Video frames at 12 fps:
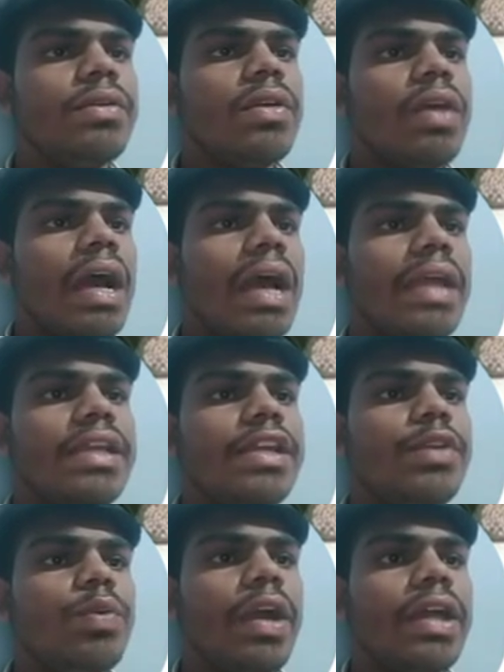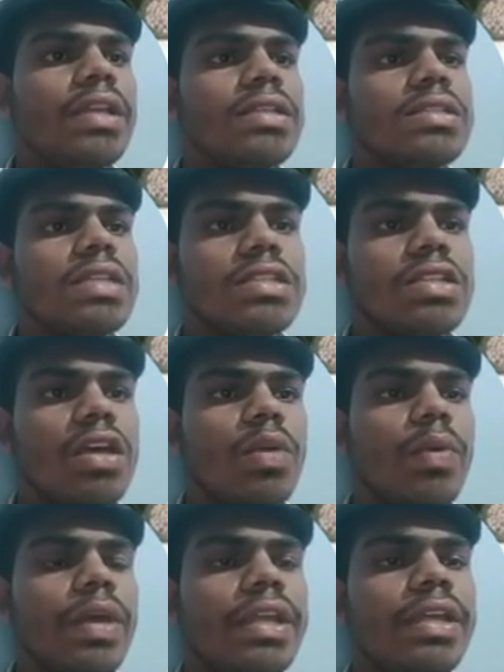high heat wire, sensor
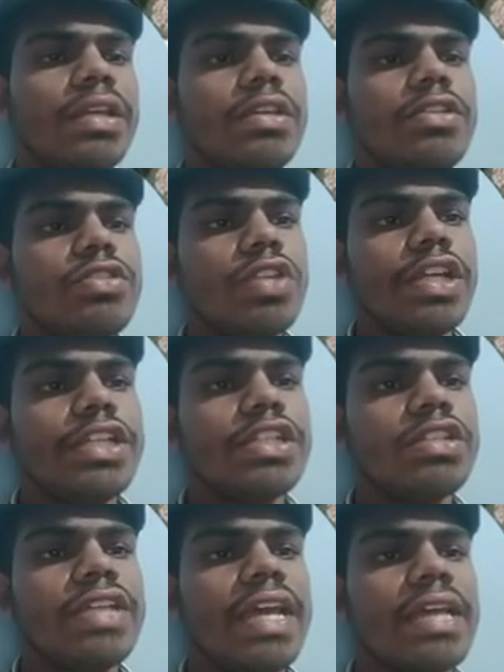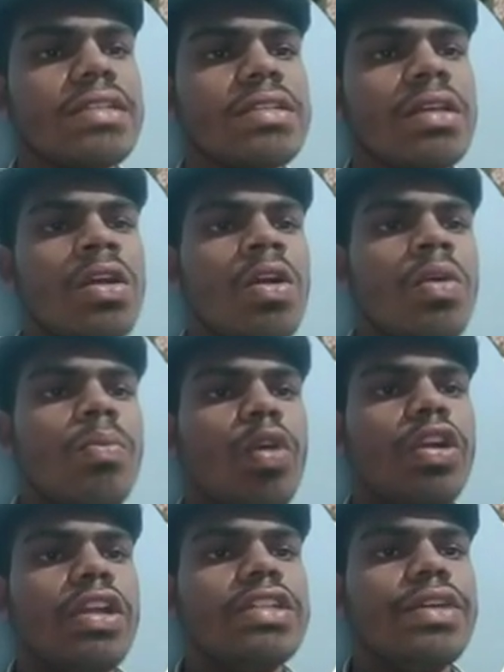wiring, insulation jacks,
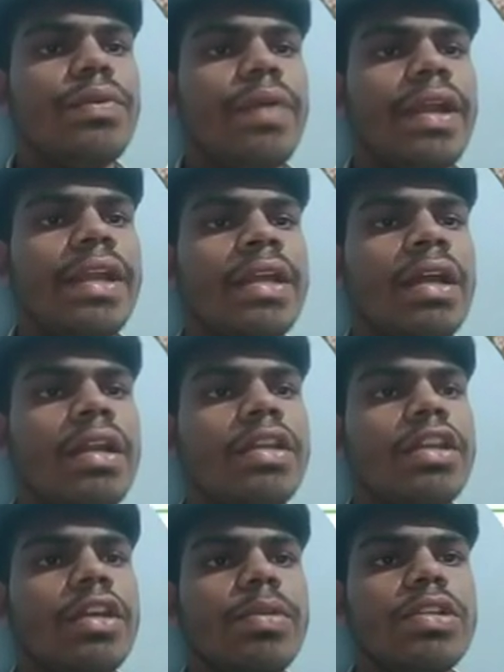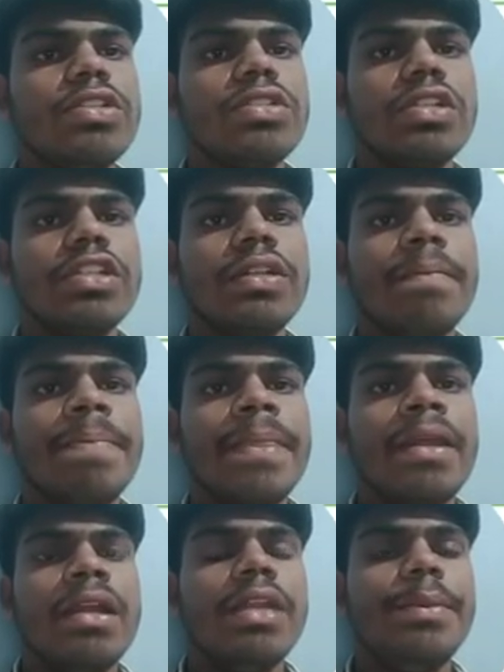motor gen winding, and cable insulation.
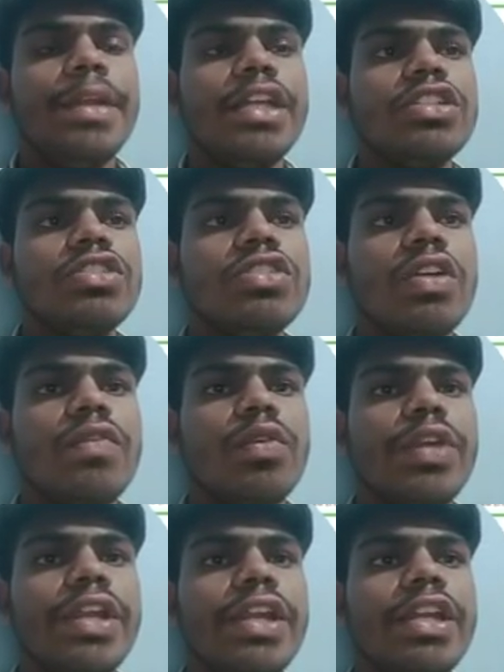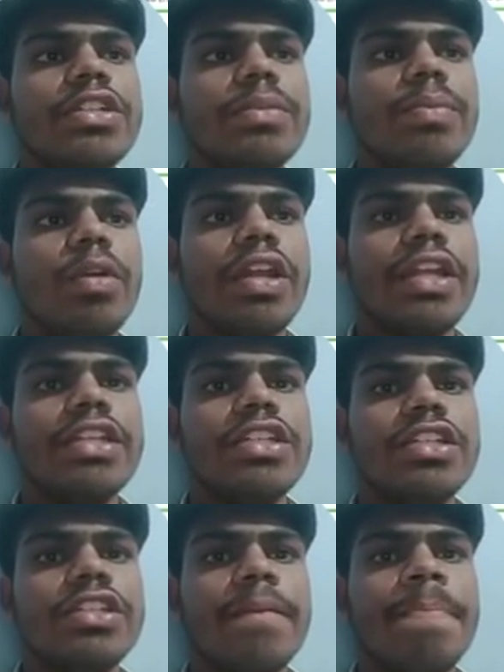Limitations of orientation
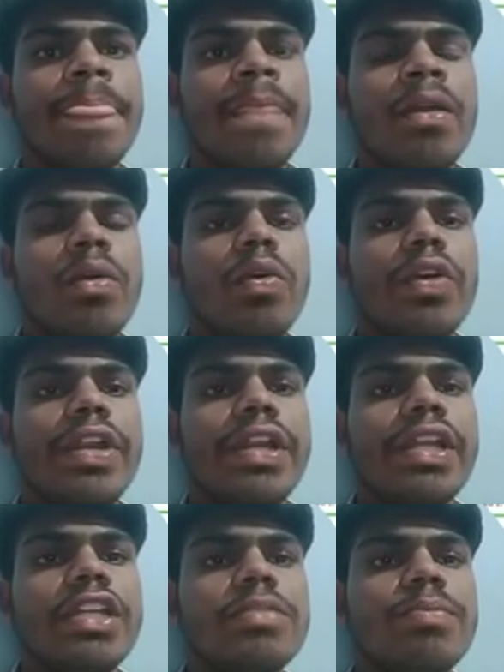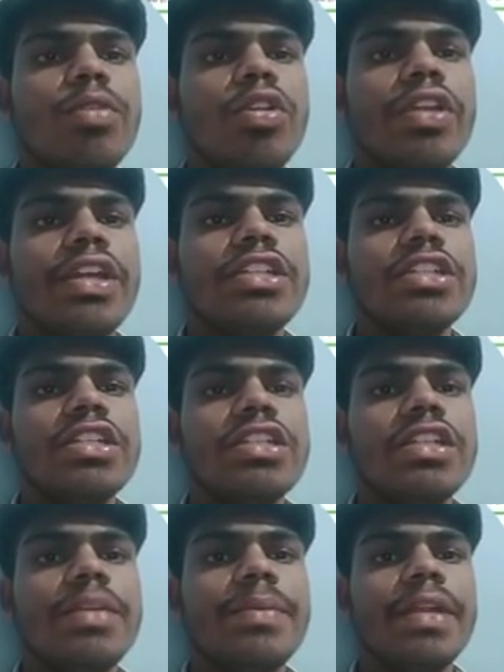polarization. Orientation polarization is
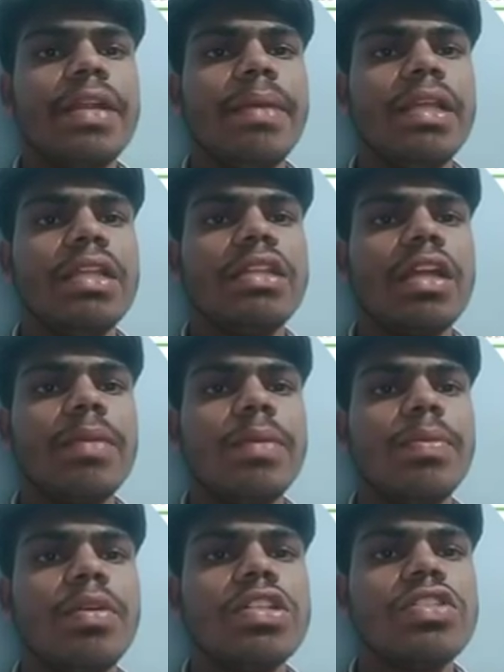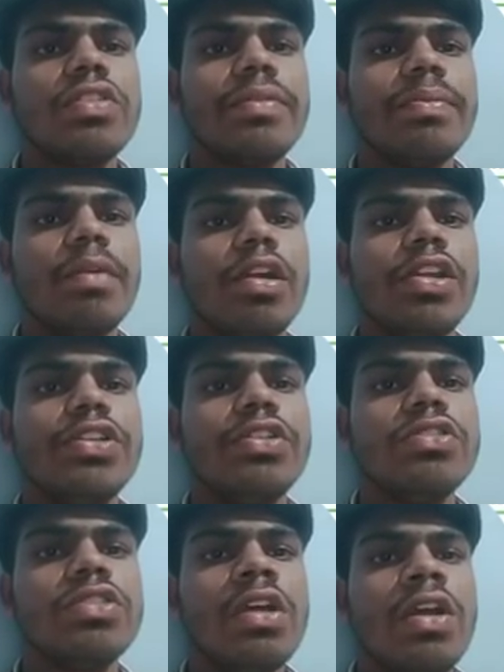limited by the thermal process of molecules,
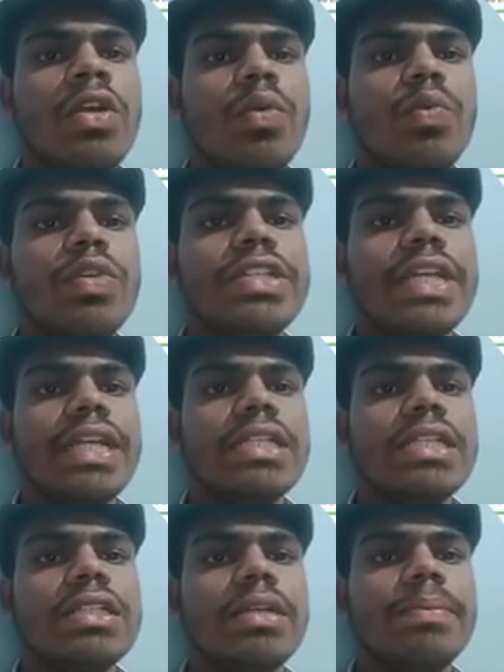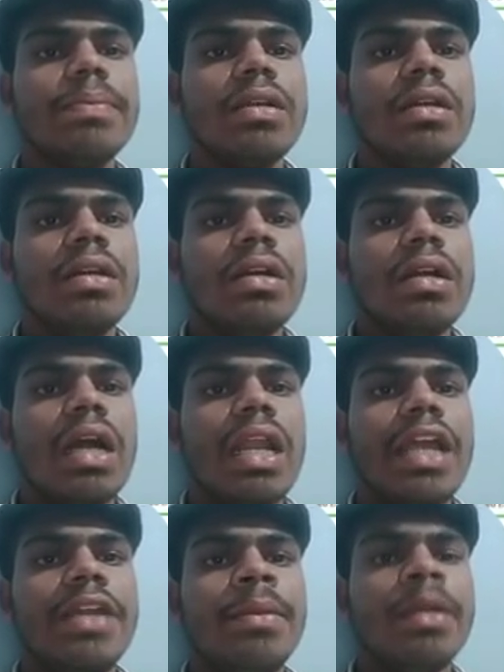which can disrupt
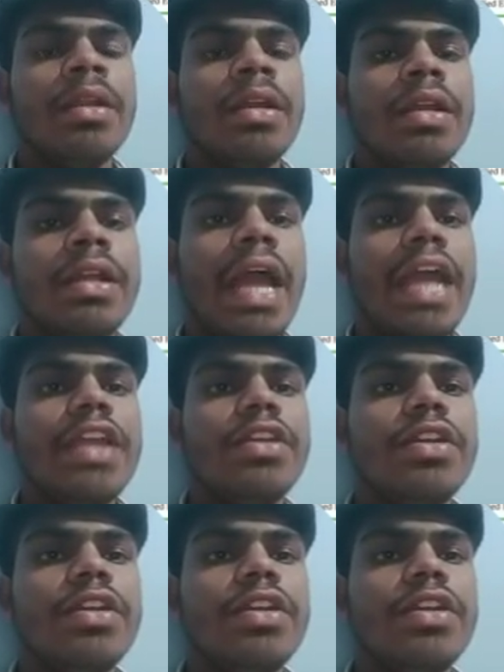alignment. In high